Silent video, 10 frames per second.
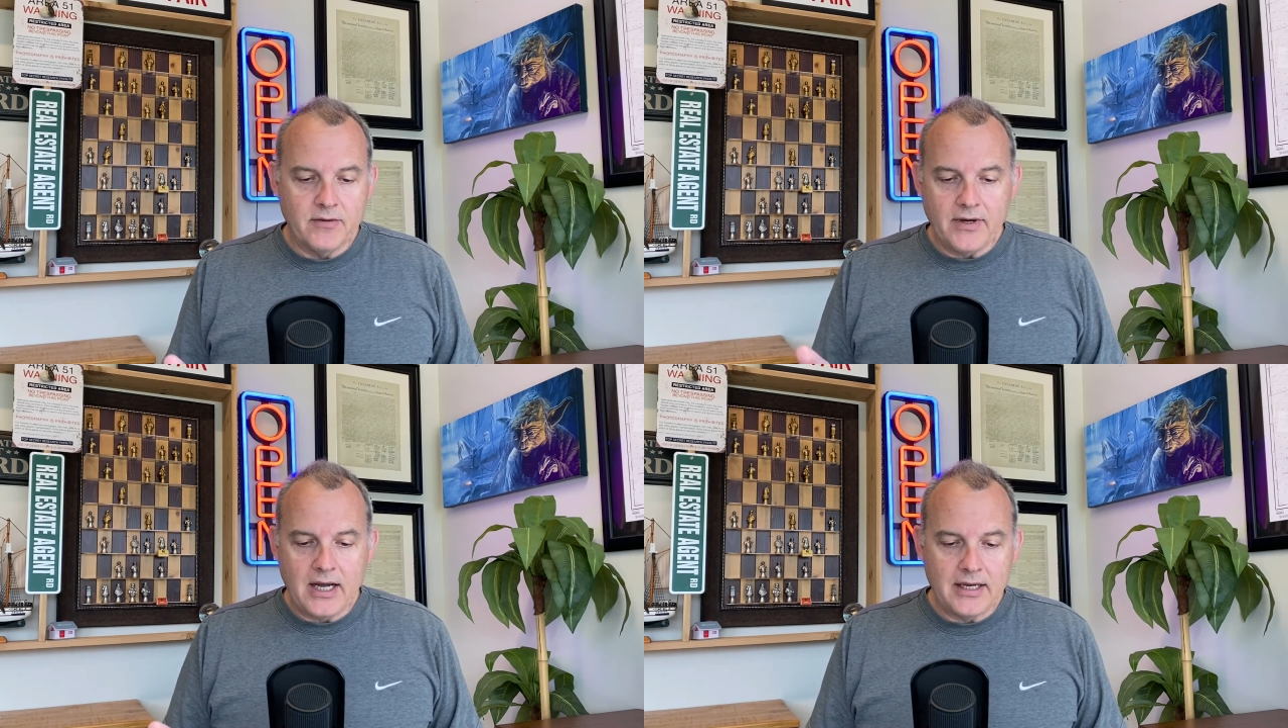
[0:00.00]

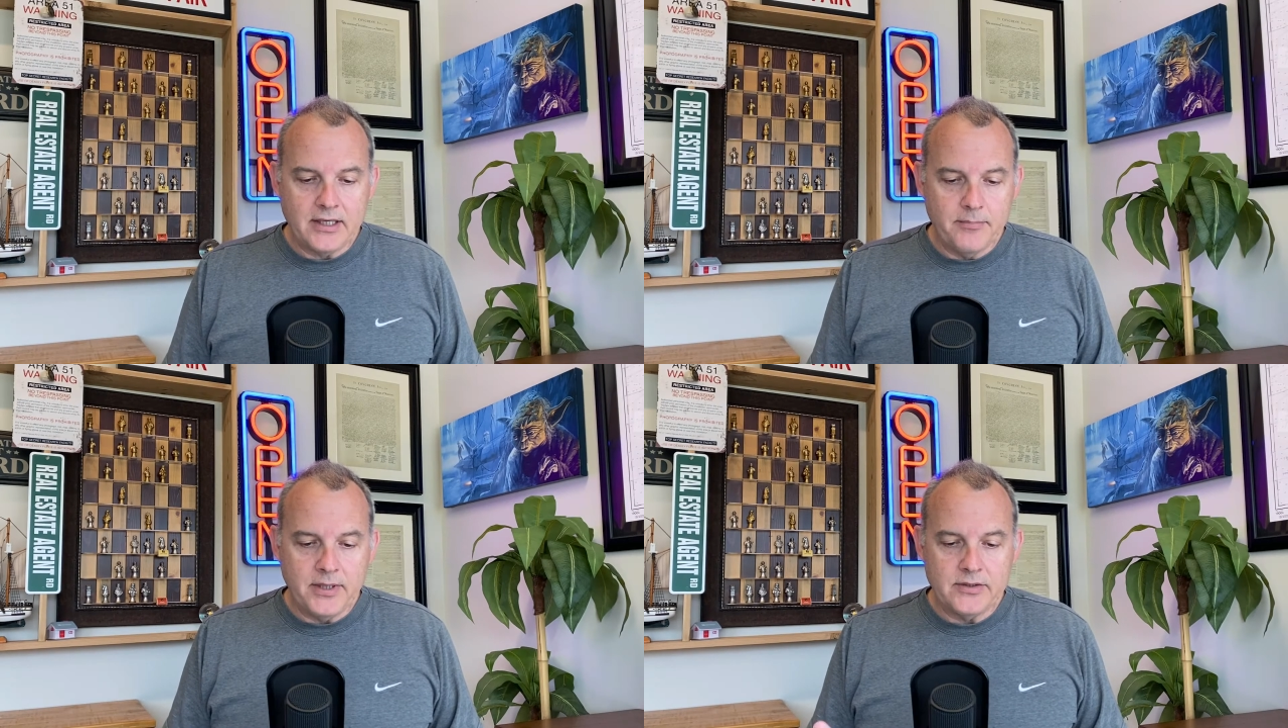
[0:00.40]
of
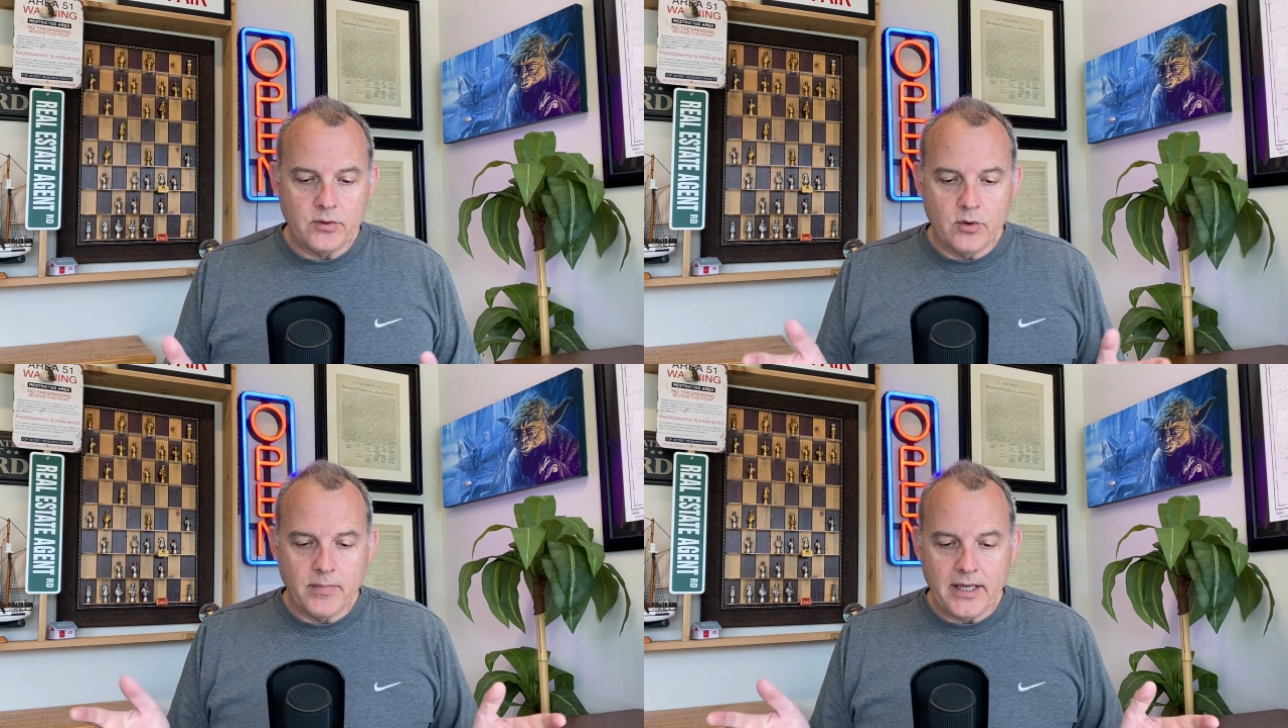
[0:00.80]
occupants
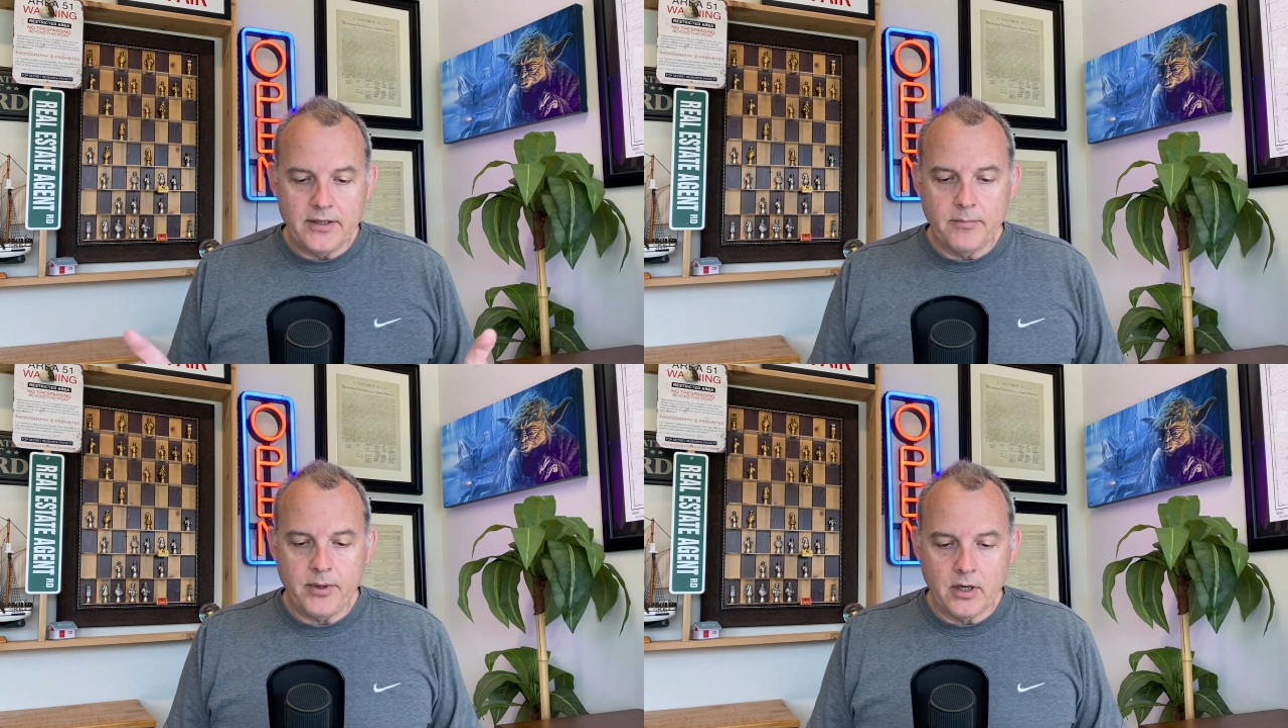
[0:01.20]
or by
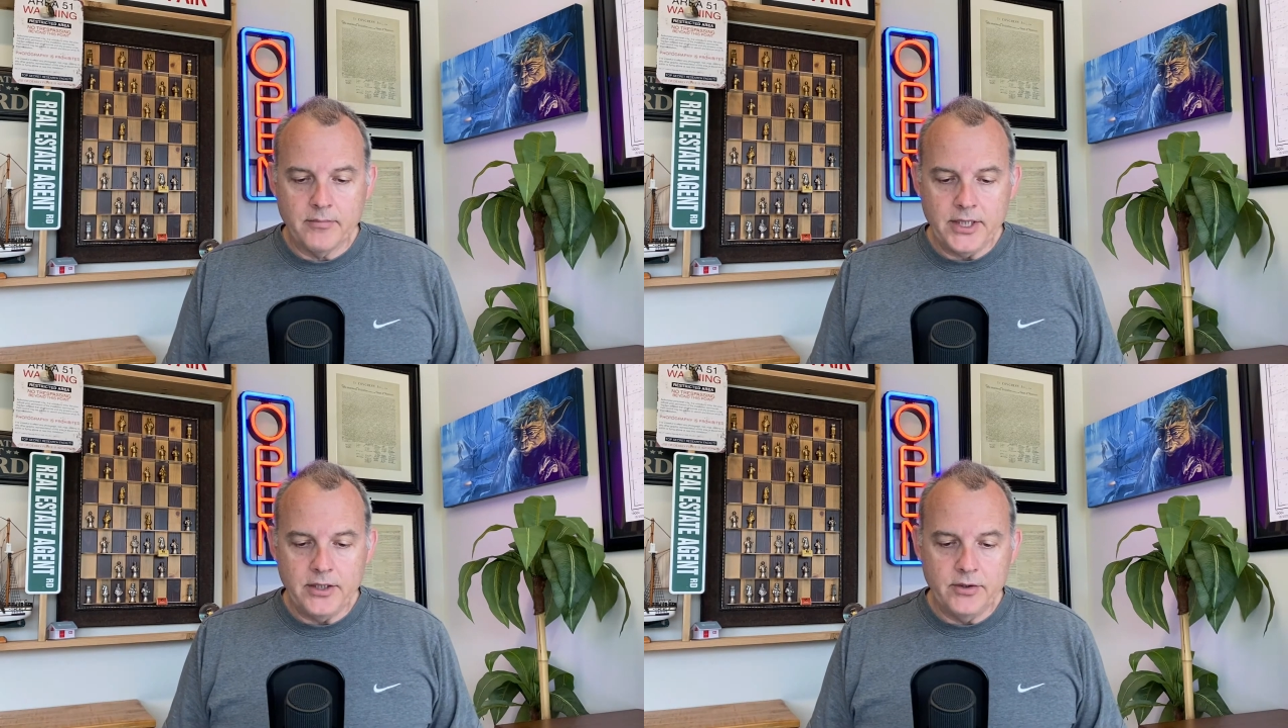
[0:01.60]
the
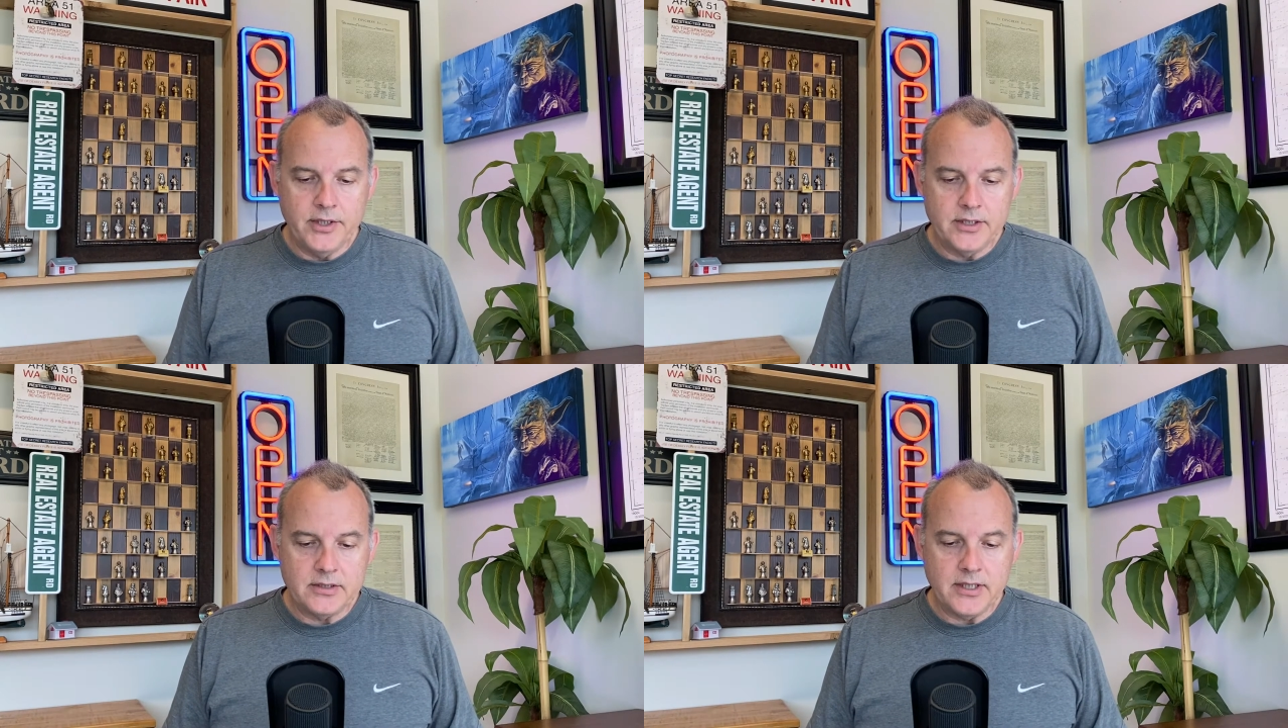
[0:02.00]
apartment
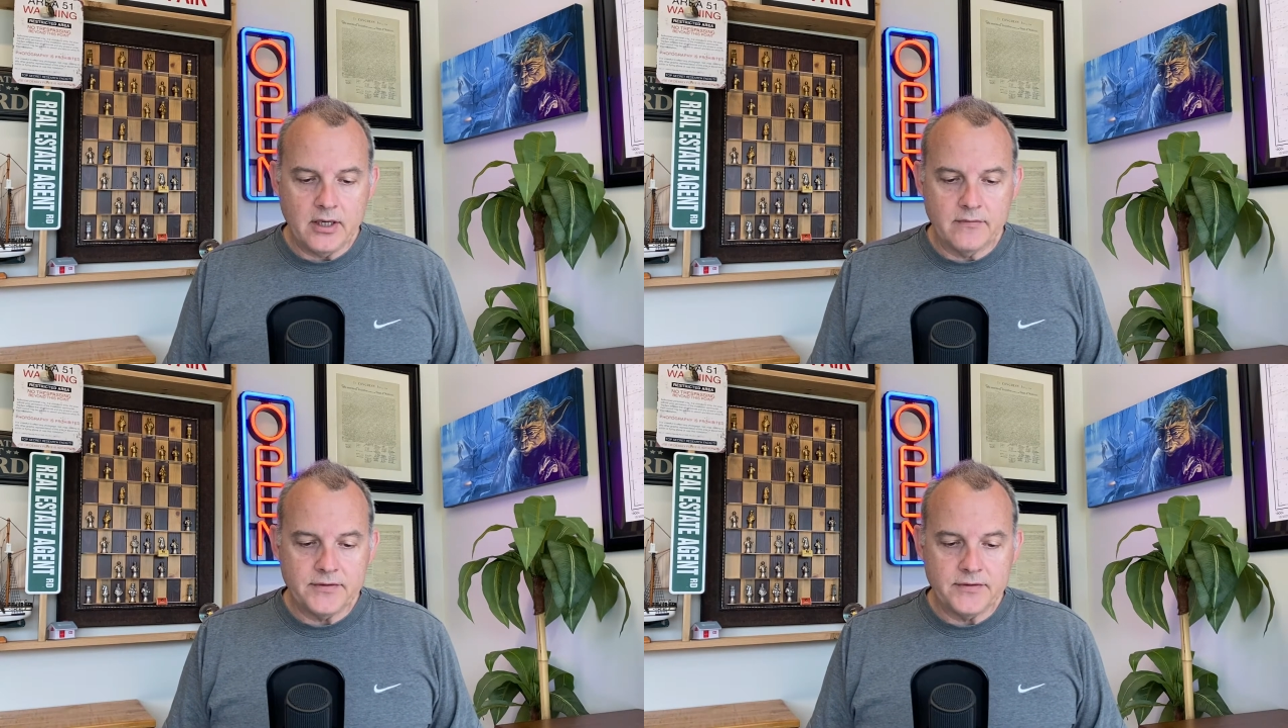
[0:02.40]
unit itself,